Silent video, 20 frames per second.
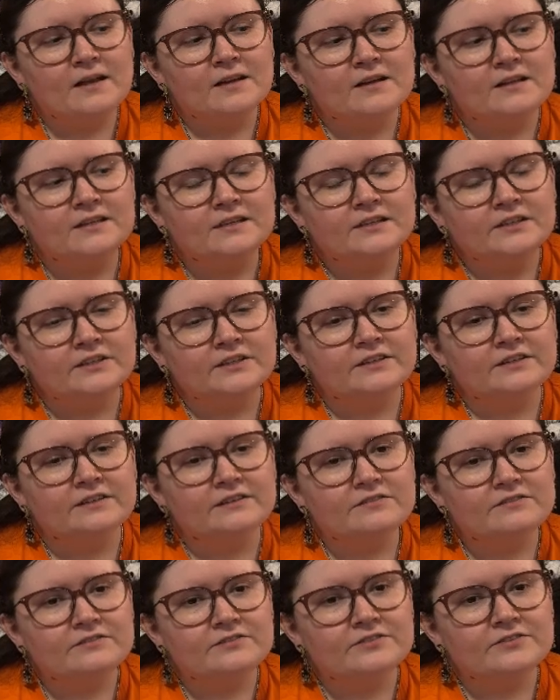could
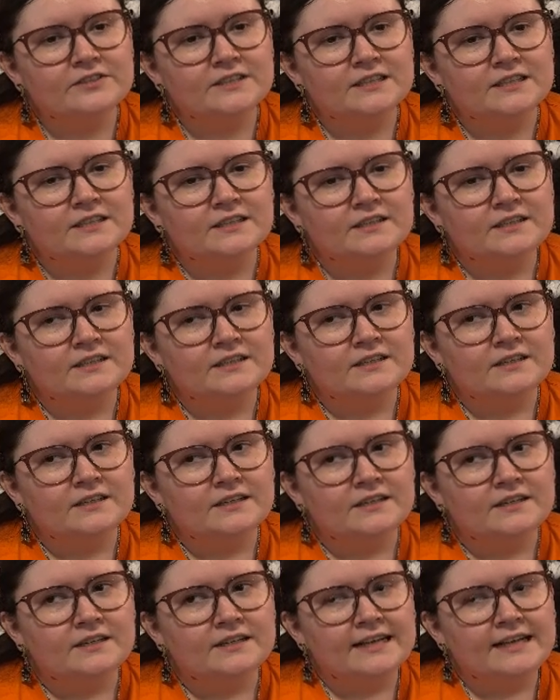have
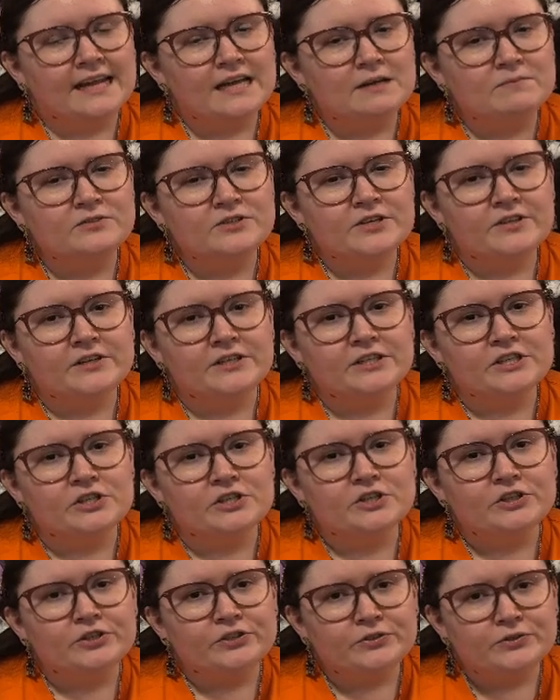came to the
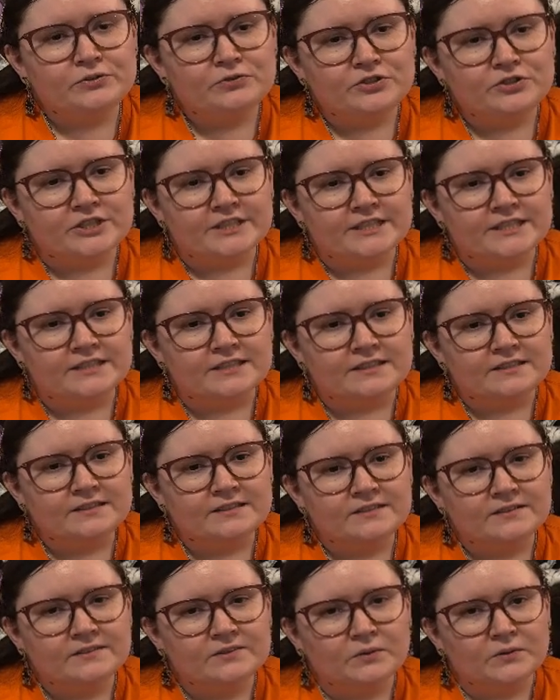conclusion
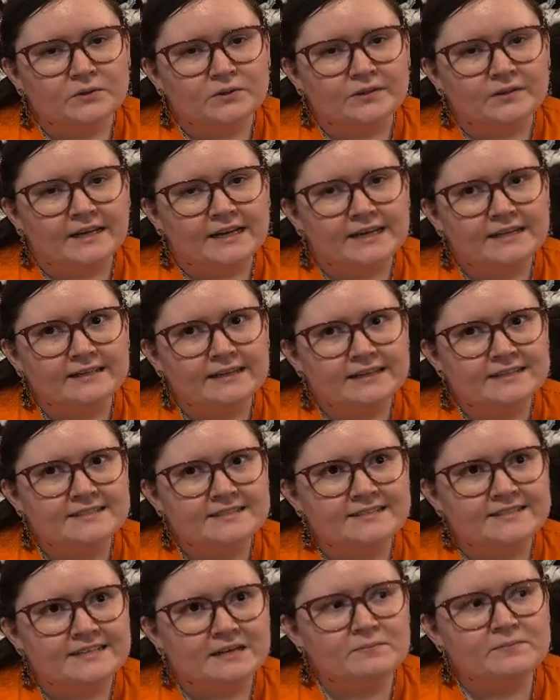or like
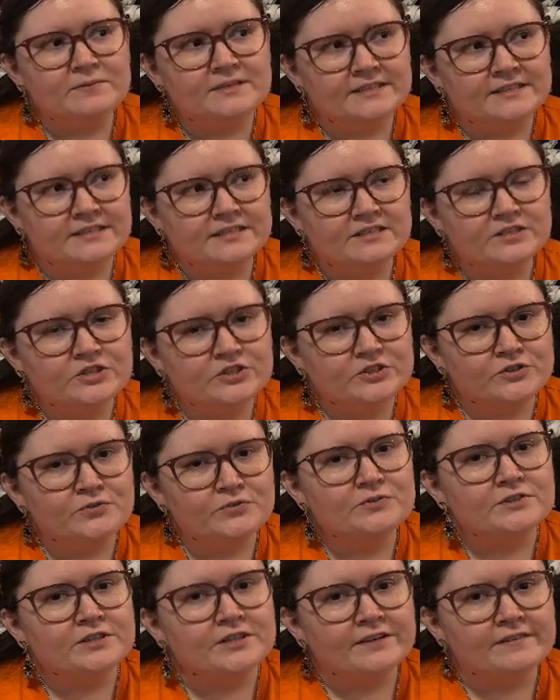accepted it
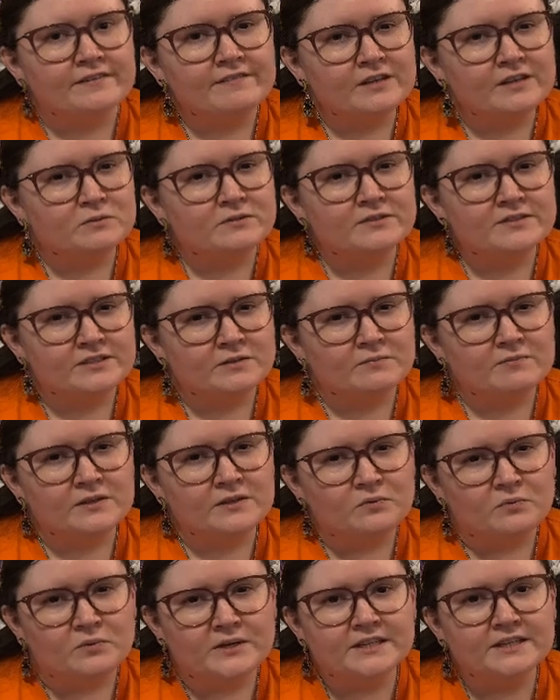sooner that there was
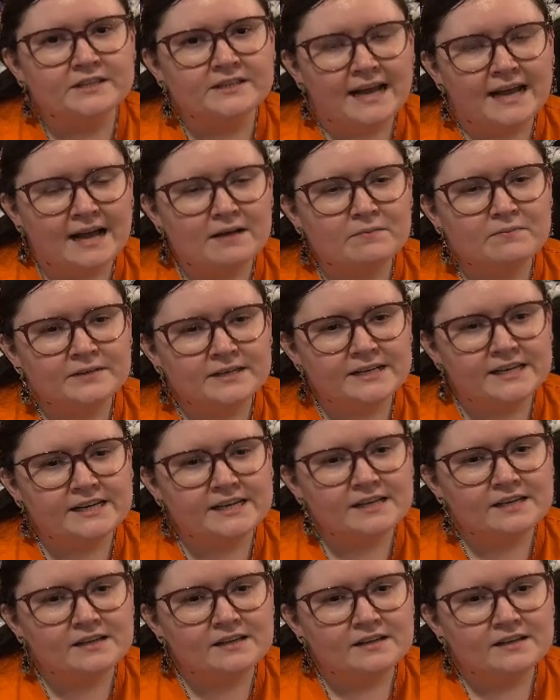something weird
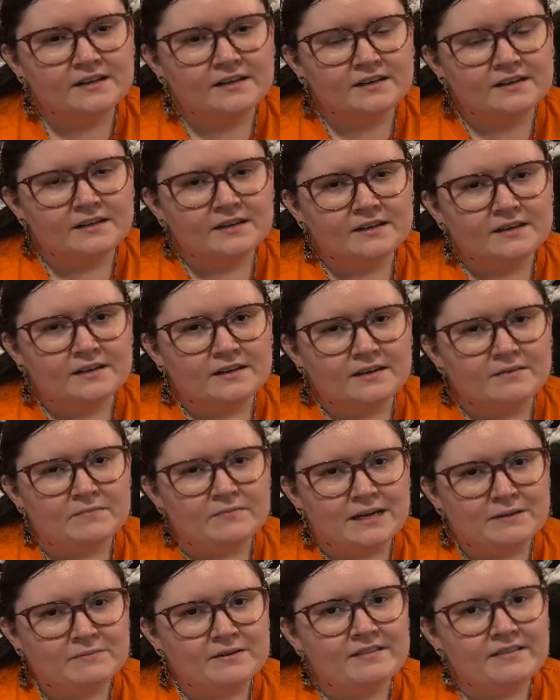happening,
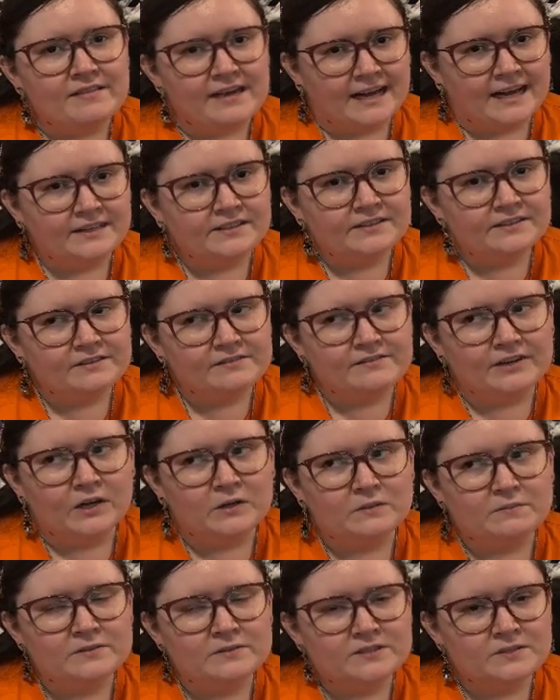maybe that could have
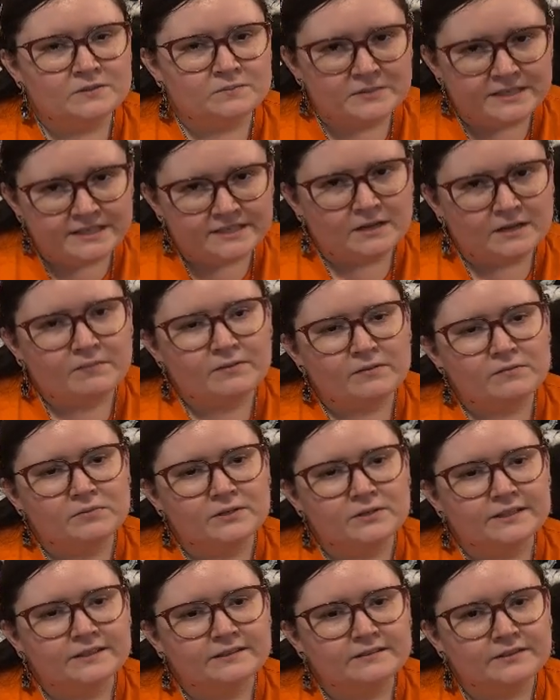helped speed up the
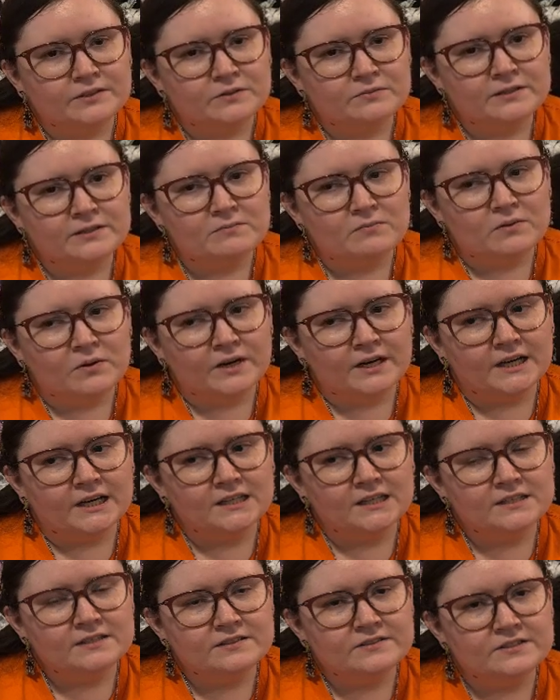book a little bit more,
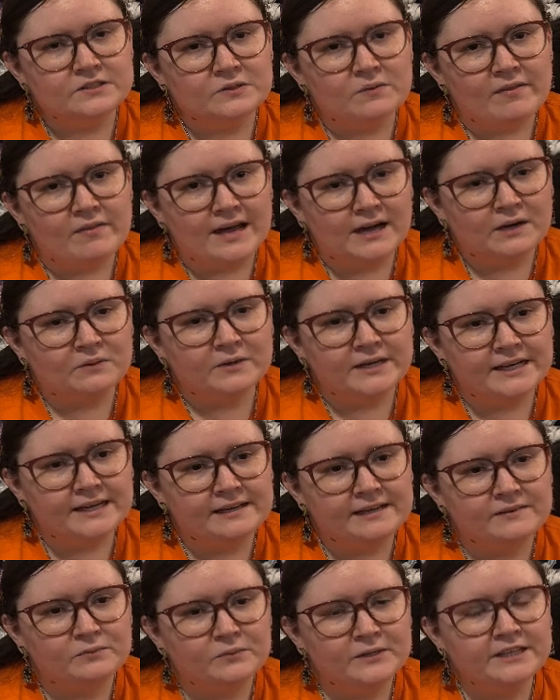so that way
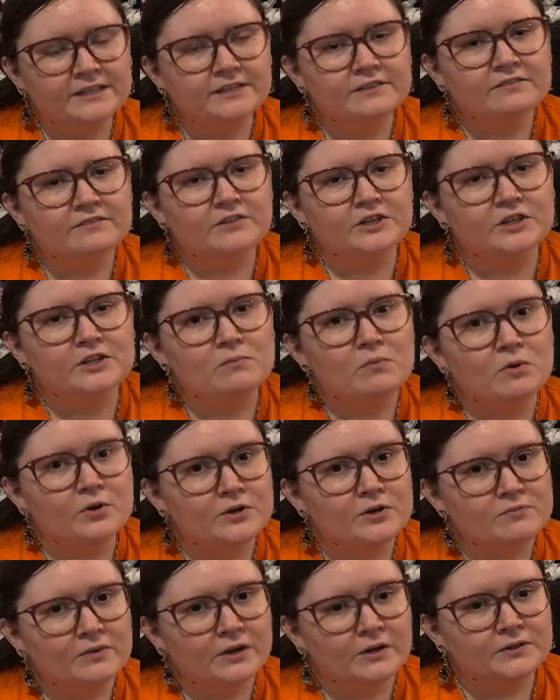we could have learned more
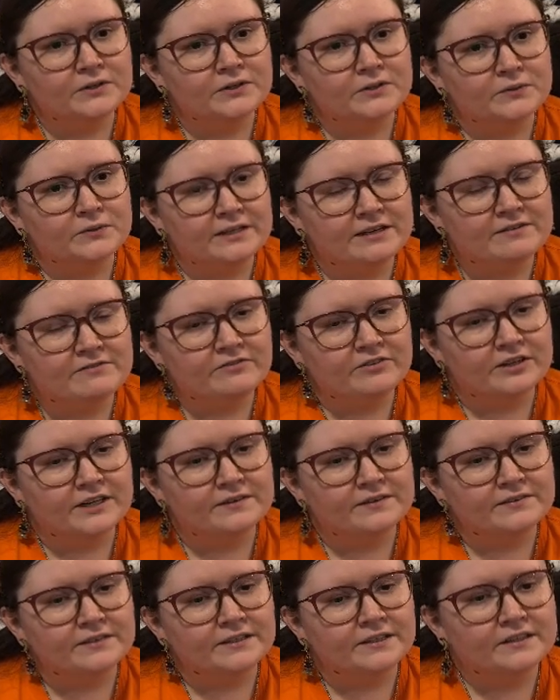about her
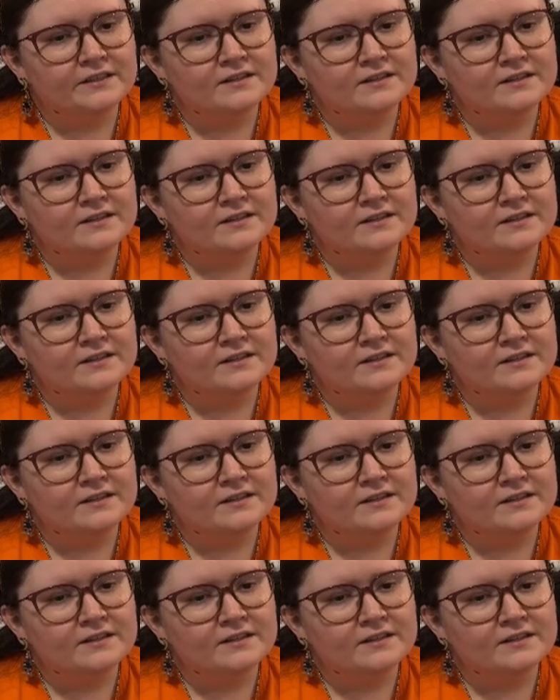grandfather